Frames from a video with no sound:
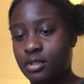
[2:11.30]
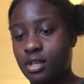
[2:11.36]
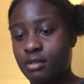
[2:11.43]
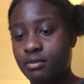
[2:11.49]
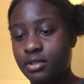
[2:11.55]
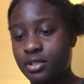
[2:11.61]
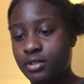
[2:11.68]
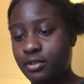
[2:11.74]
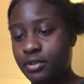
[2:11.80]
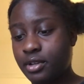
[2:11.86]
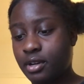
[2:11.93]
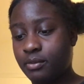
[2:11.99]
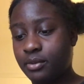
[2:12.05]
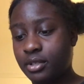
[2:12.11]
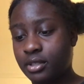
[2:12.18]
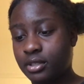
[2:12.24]
I'm gonna show
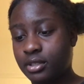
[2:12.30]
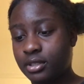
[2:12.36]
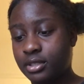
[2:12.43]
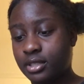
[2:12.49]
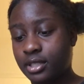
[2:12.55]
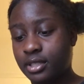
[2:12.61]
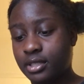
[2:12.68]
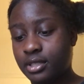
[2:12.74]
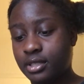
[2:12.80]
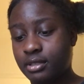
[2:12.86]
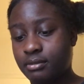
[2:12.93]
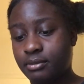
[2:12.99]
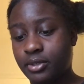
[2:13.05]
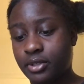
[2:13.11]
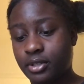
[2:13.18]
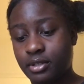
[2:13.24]
y'all what it looks like in a
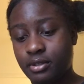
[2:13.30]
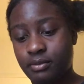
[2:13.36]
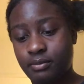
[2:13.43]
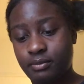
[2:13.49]
mirror.